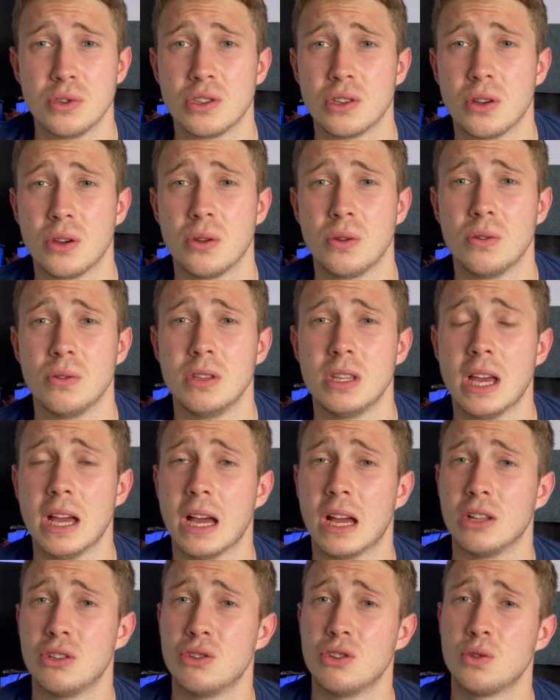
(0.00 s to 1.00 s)
So
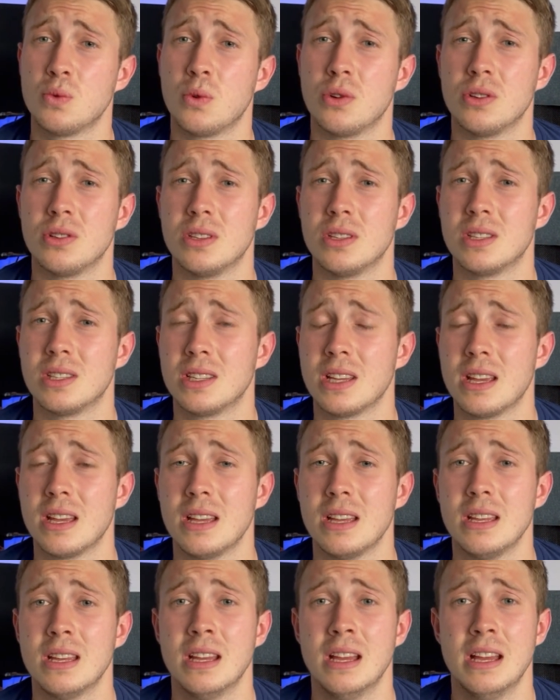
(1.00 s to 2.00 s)
yeah, I just wanted to
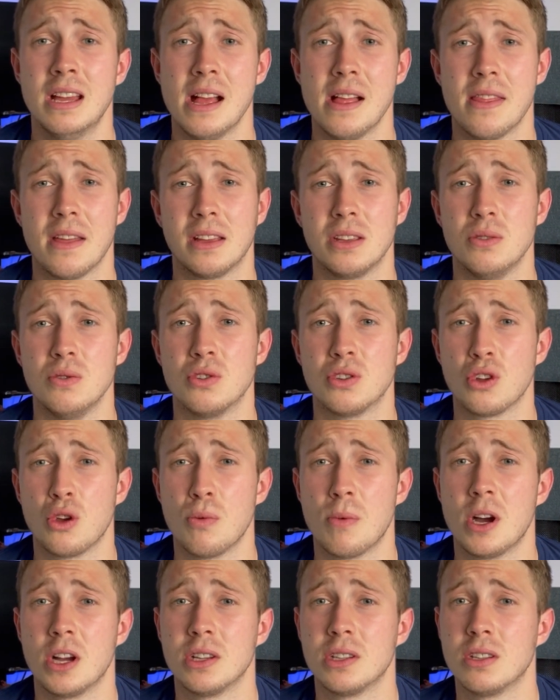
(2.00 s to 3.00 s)
say thank you
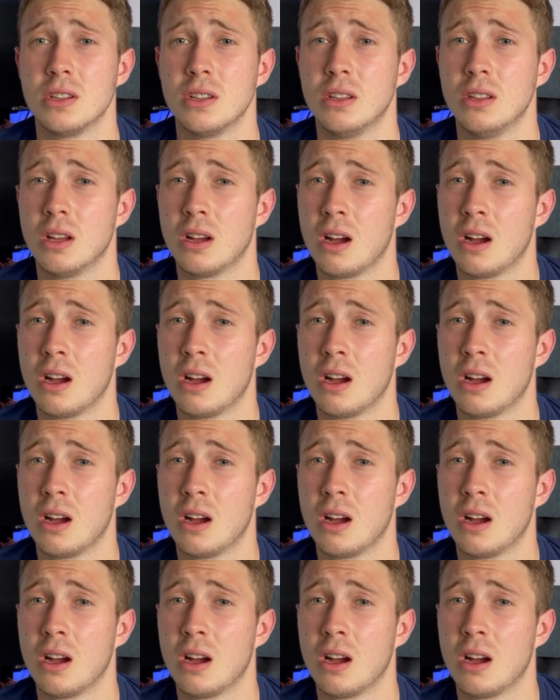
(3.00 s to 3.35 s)
so much.